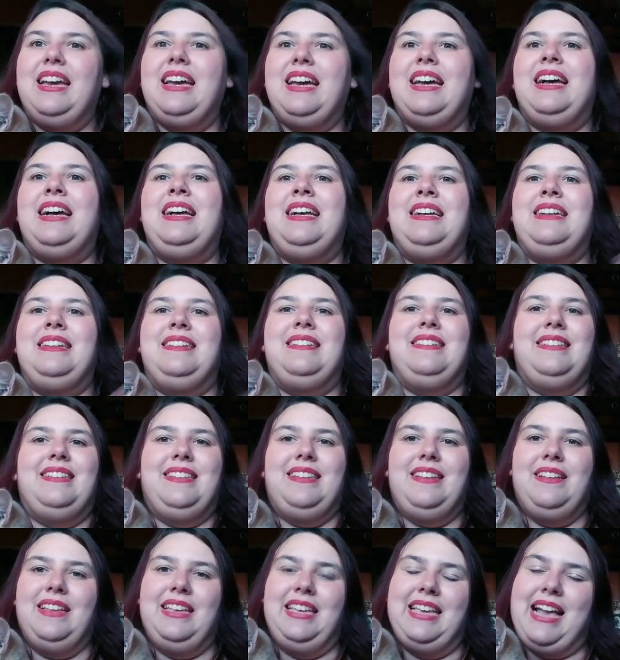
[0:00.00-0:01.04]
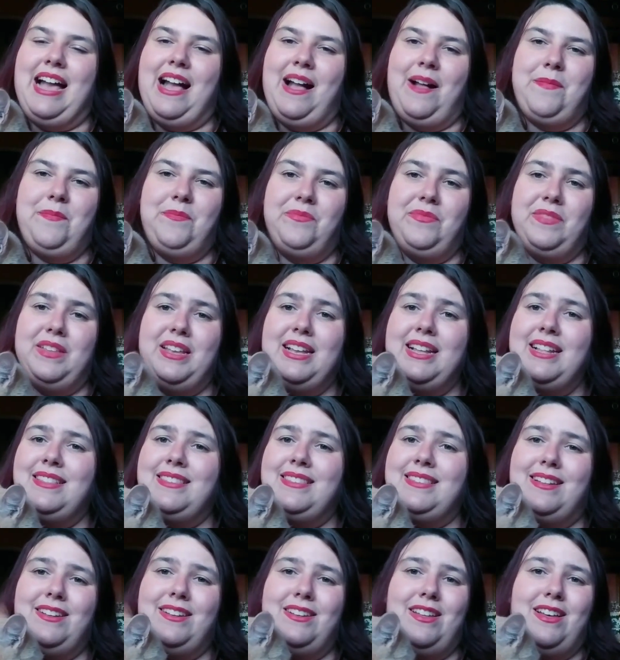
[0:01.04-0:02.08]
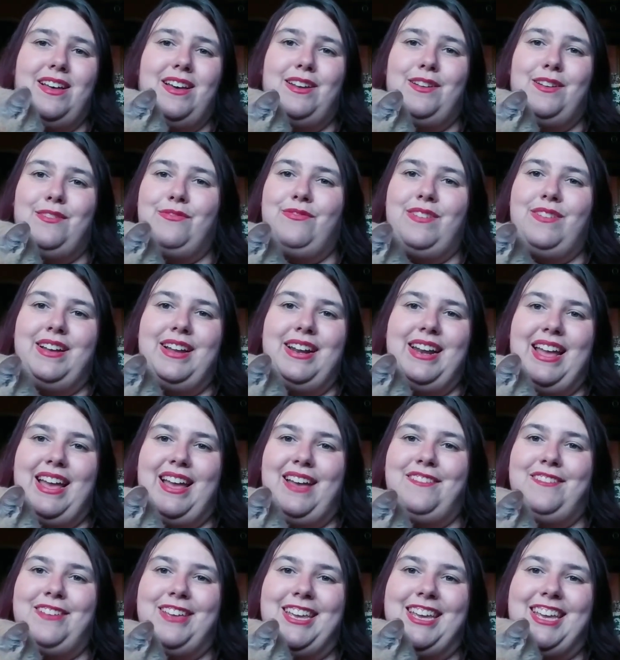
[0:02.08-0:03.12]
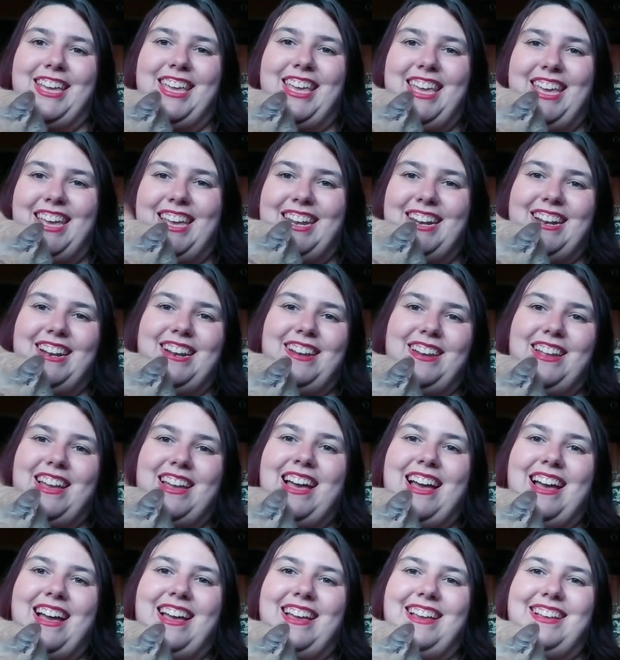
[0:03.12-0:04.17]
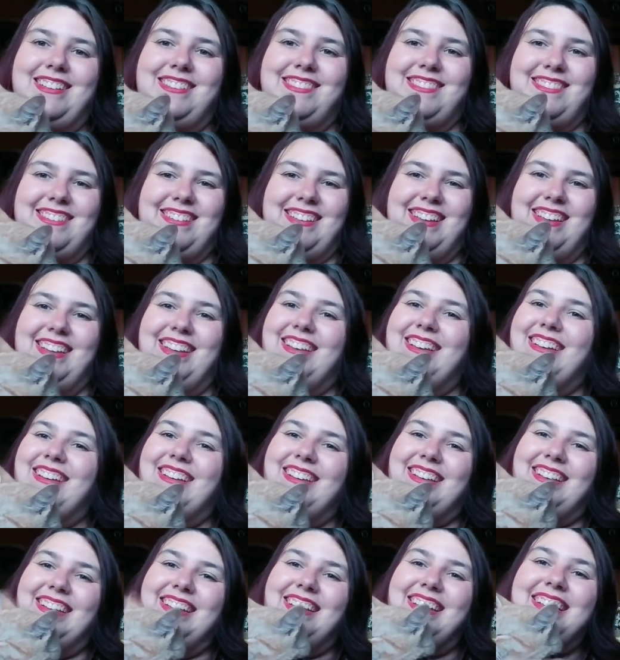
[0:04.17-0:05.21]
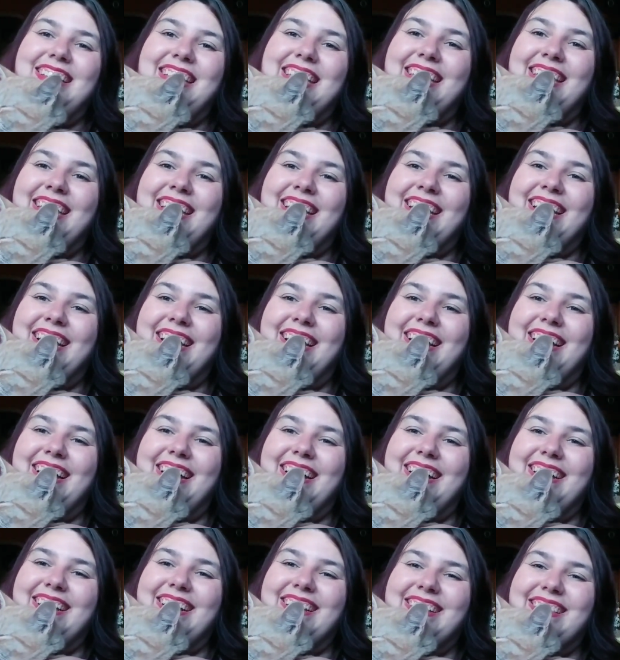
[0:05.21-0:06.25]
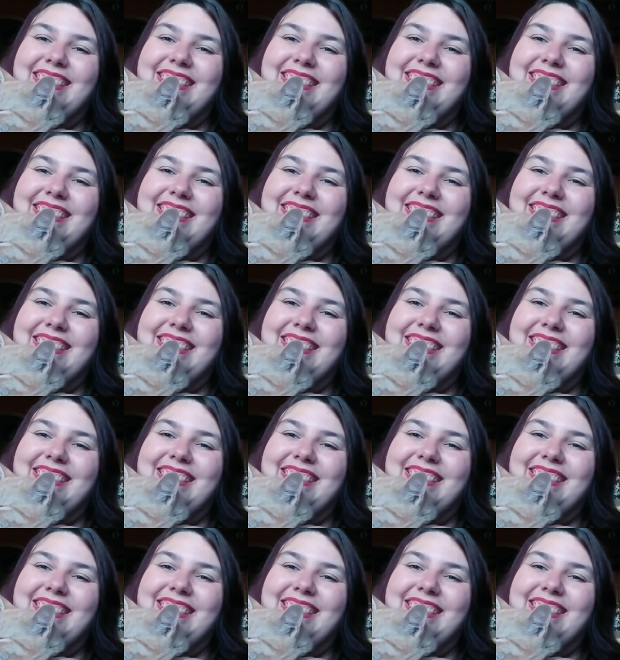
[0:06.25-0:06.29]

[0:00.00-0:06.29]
And yeah, it's a lot of fun having a kitten, guys. Yeah.